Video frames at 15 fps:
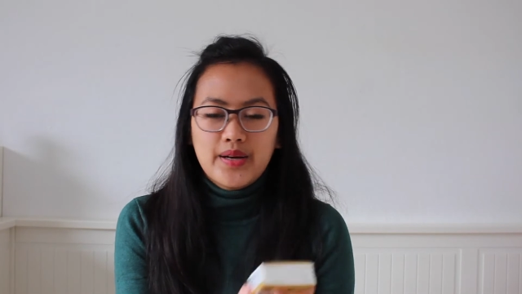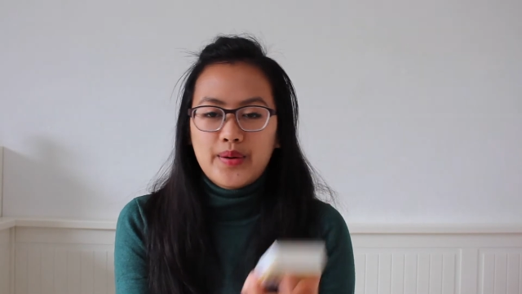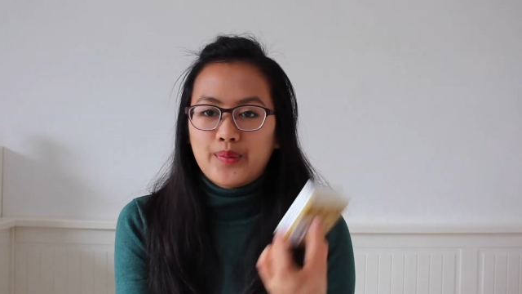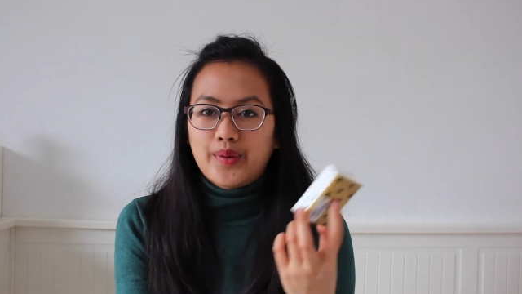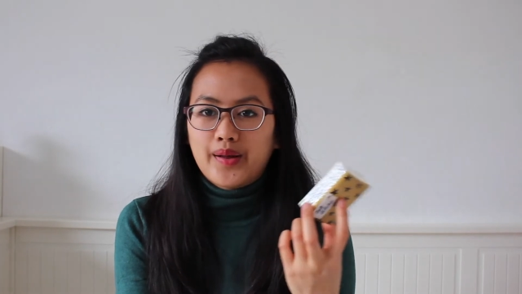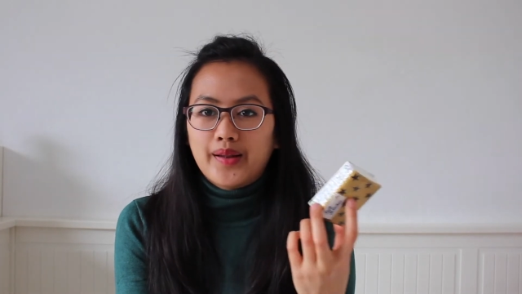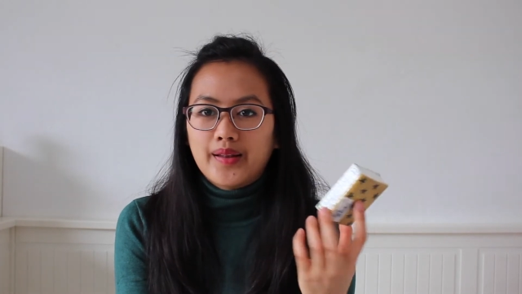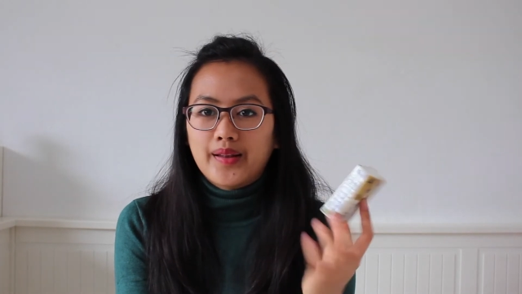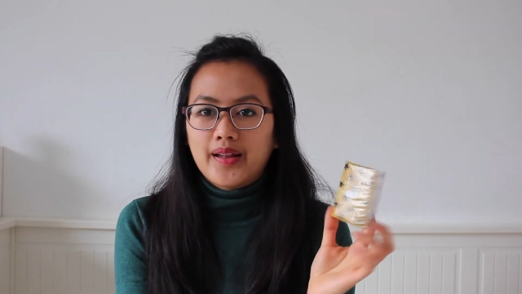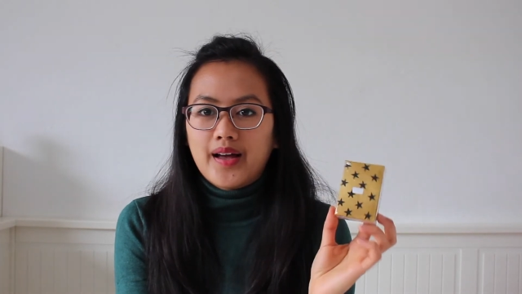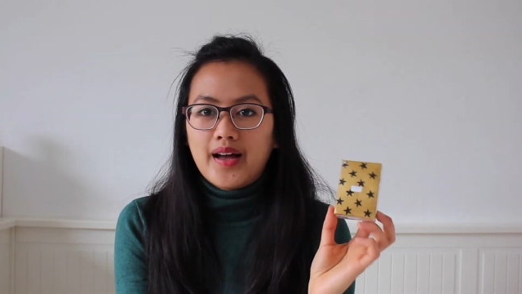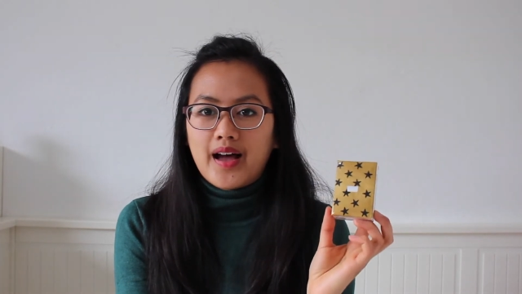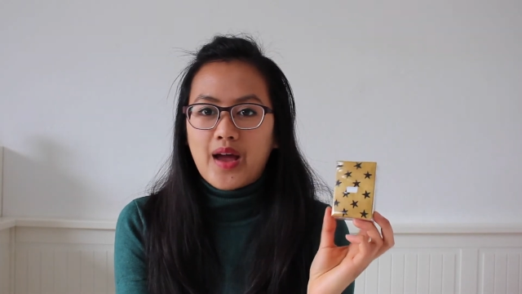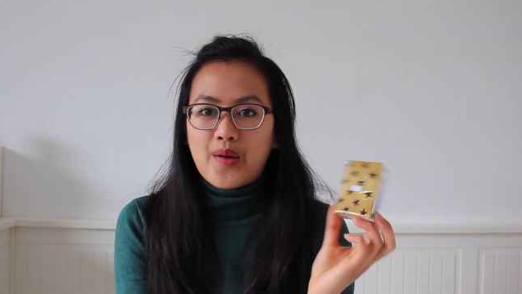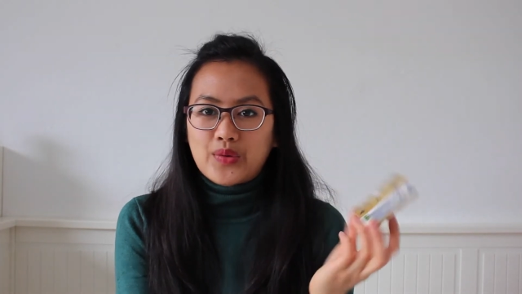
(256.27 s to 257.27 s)
well,
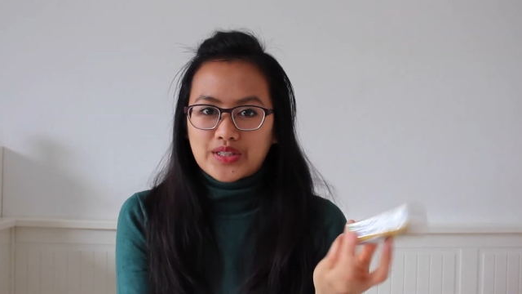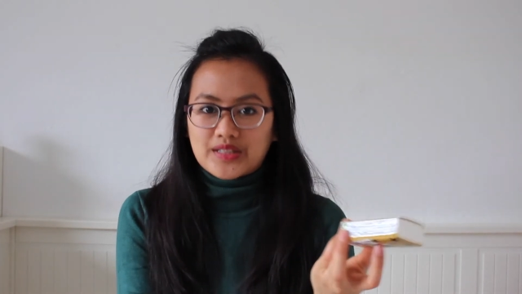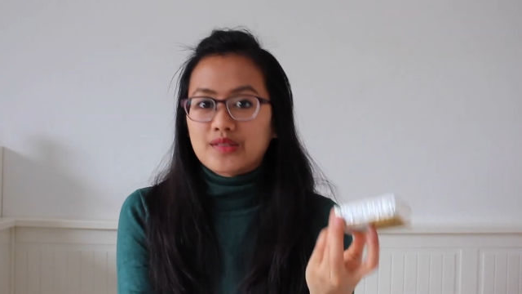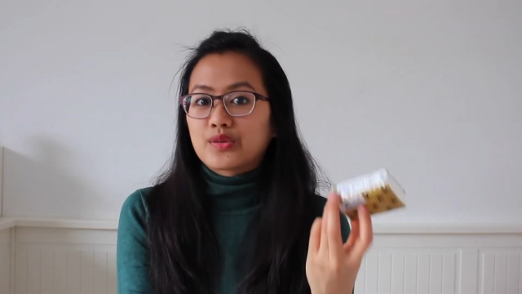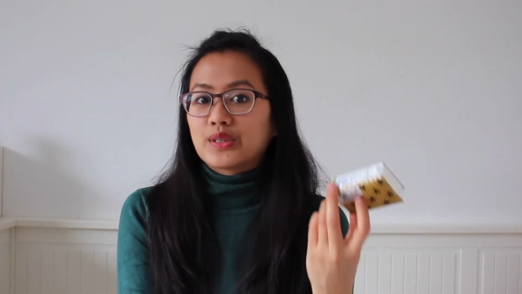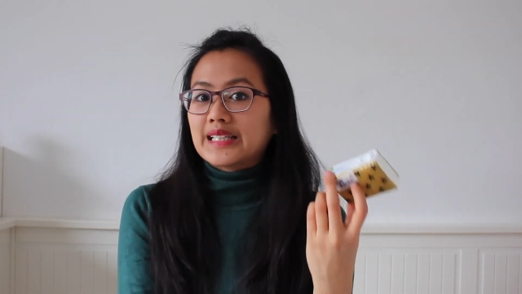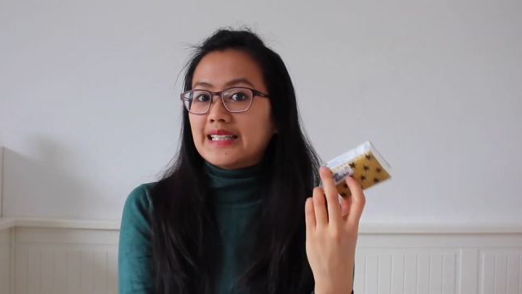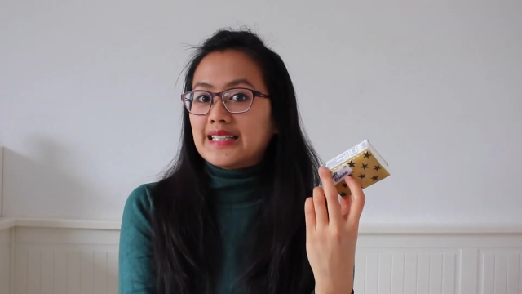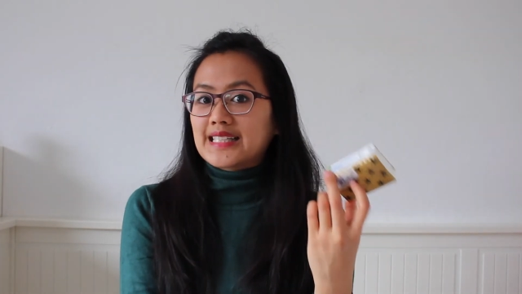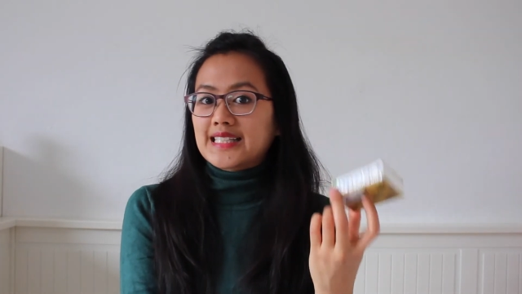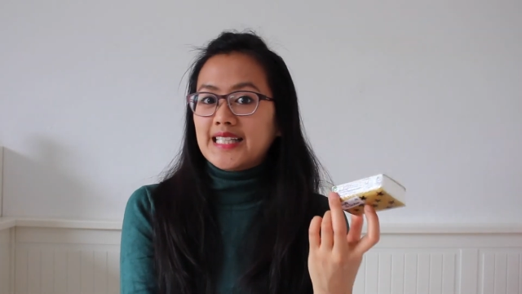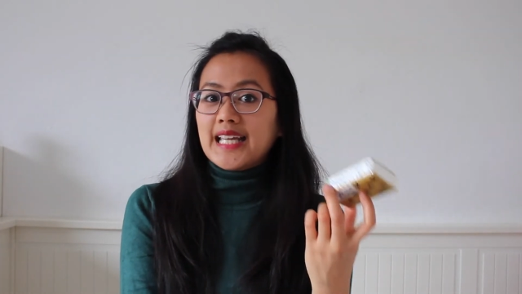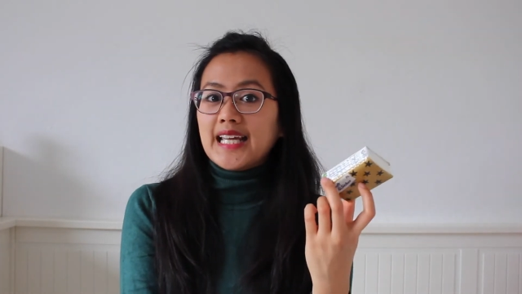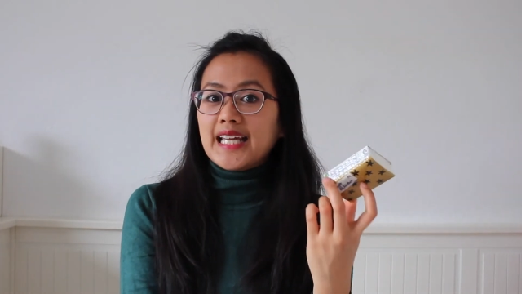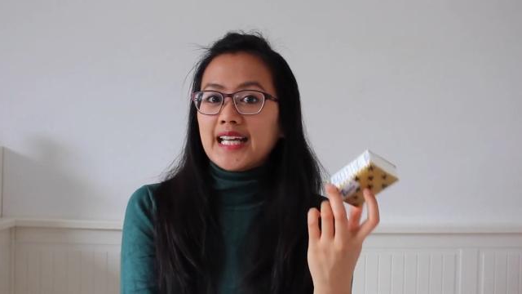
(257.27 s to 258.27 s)
I wasn't really
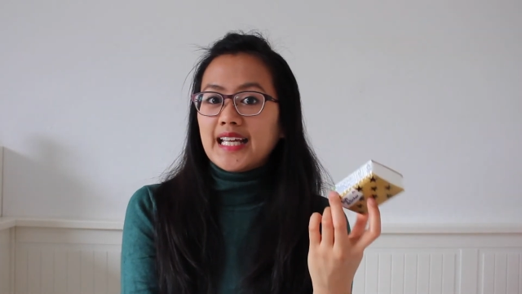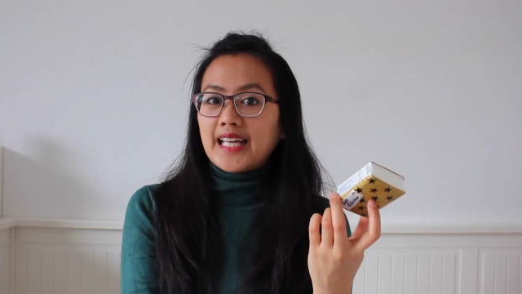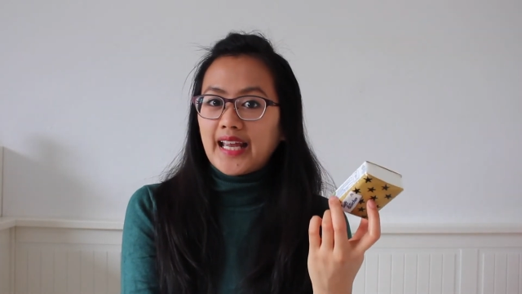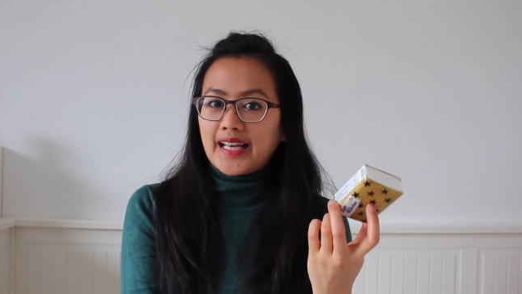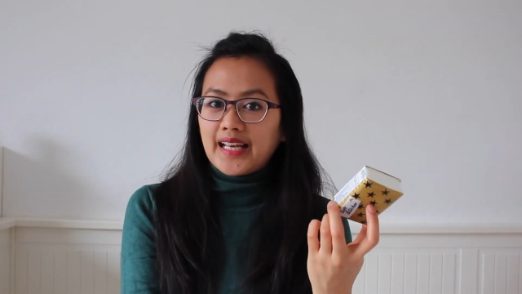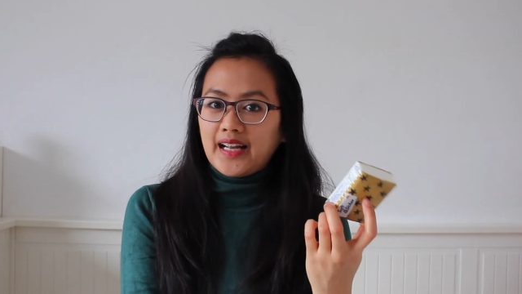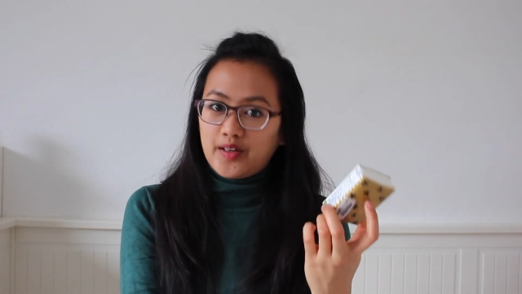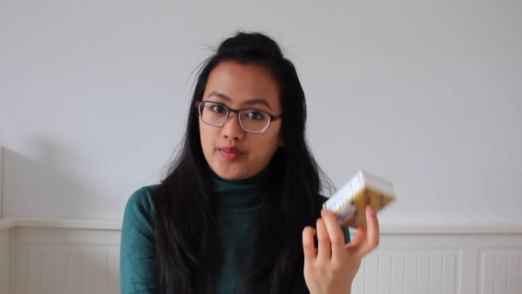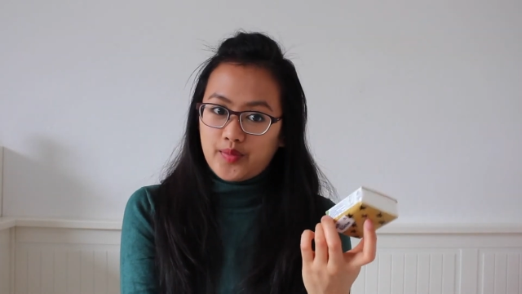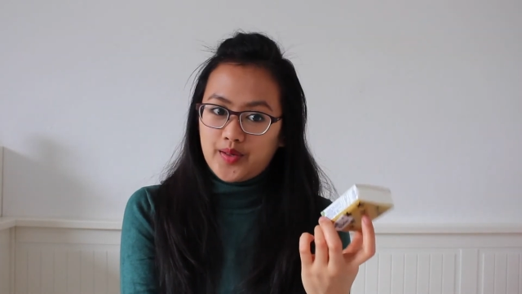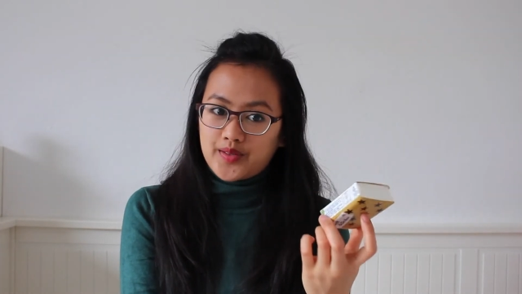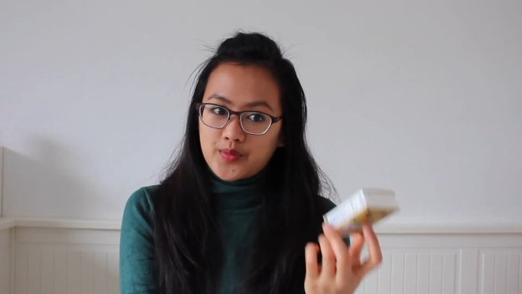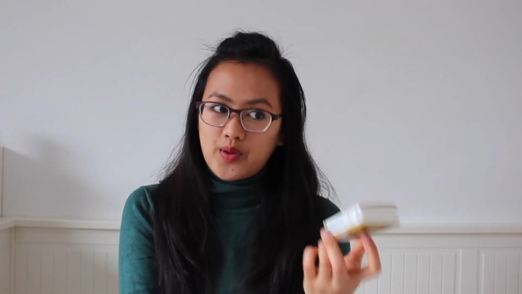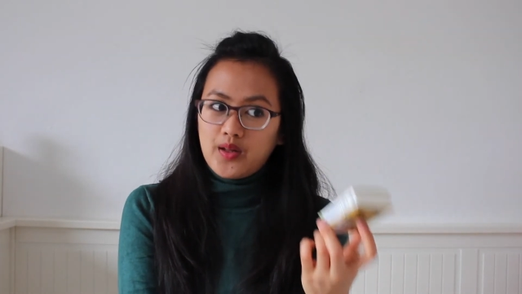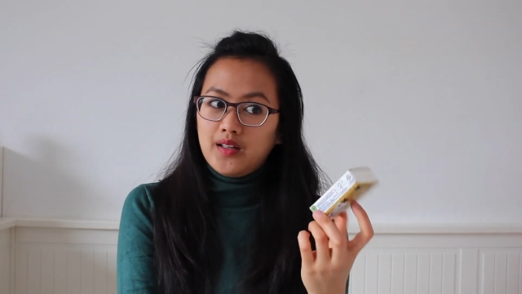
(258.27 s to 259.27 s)
sick and I
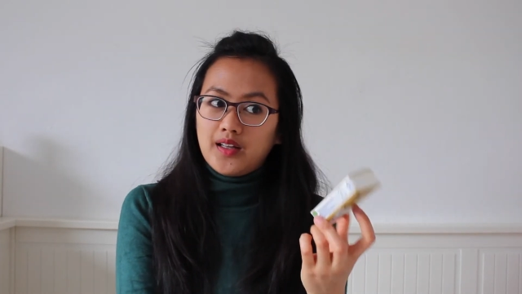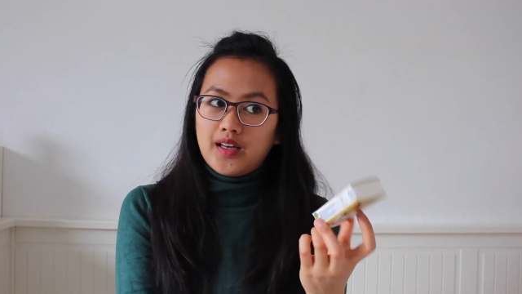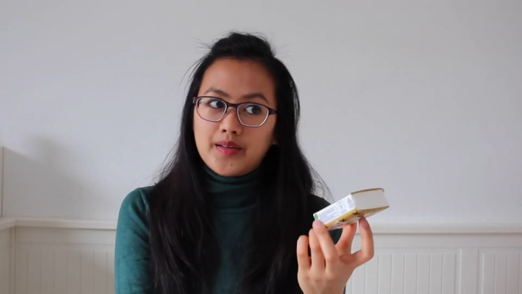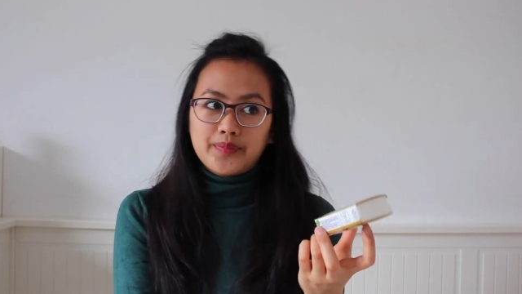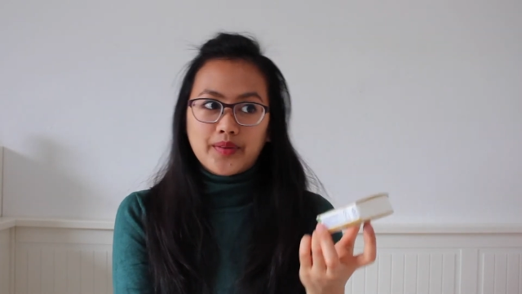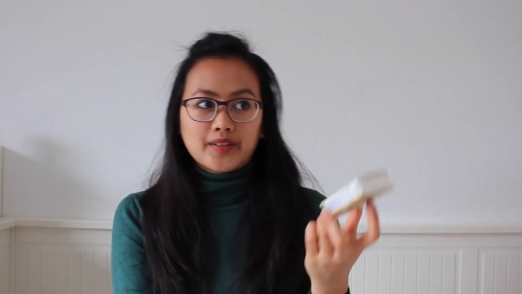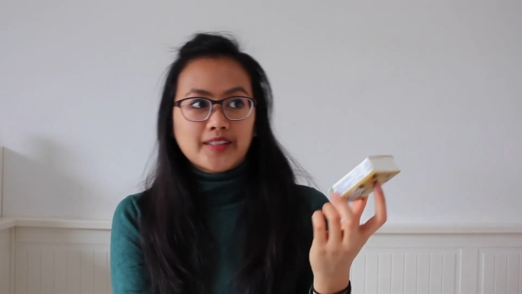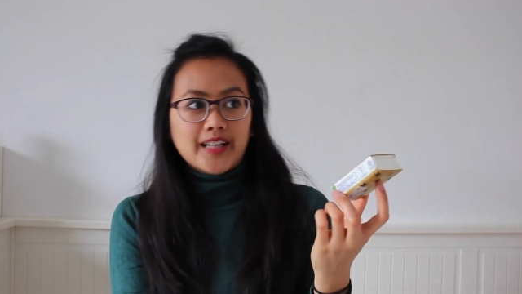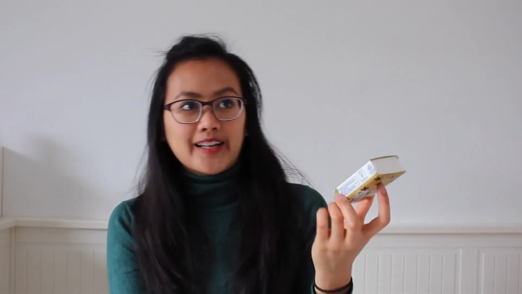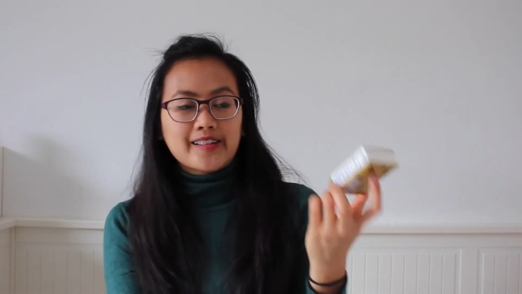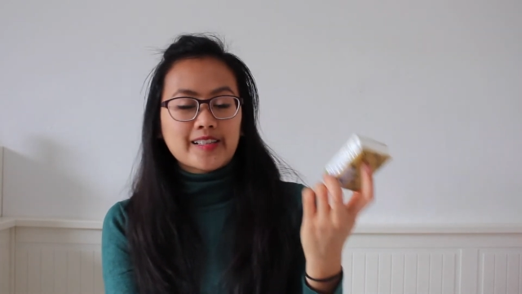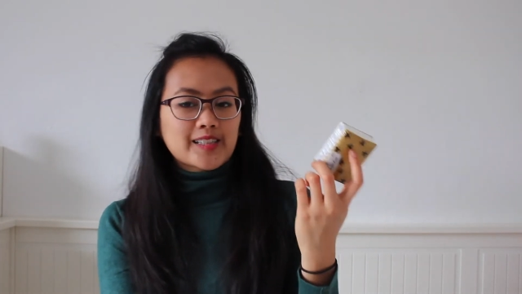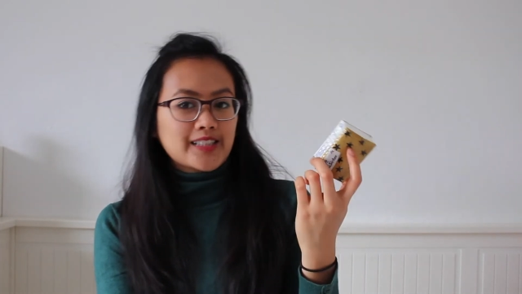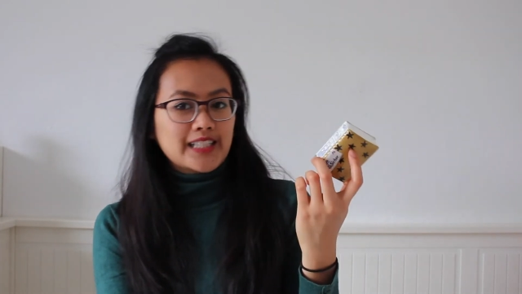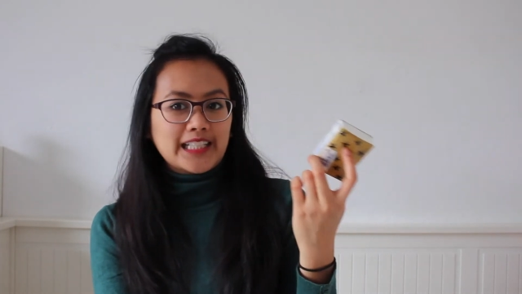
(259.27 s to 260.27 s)
thought, well, I'm not
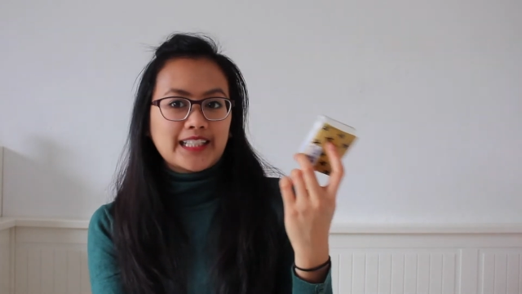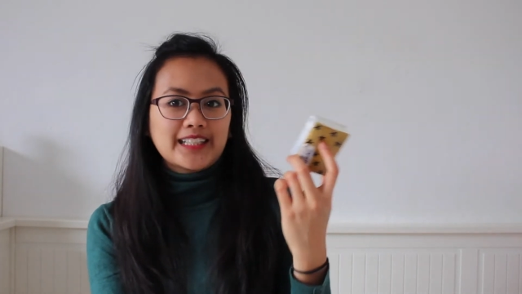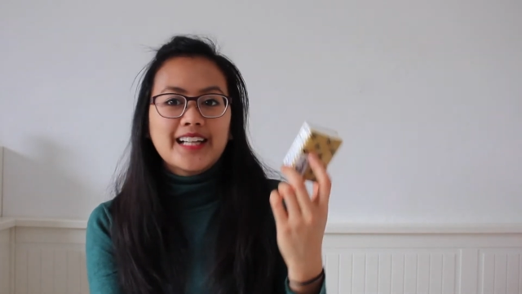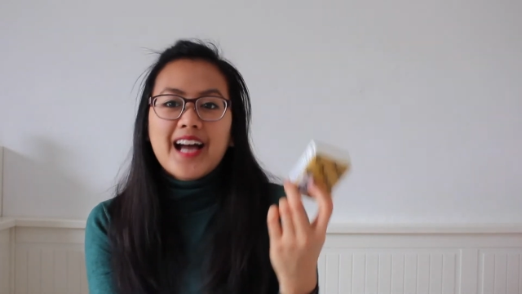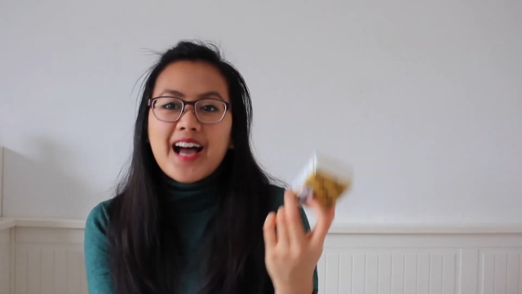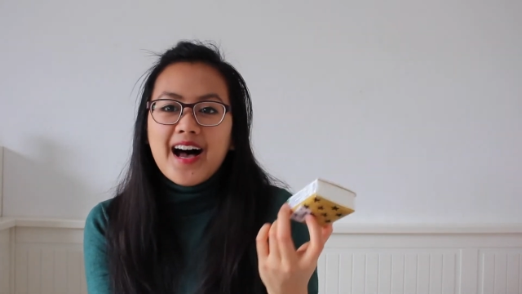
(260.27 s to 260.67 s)
getting sick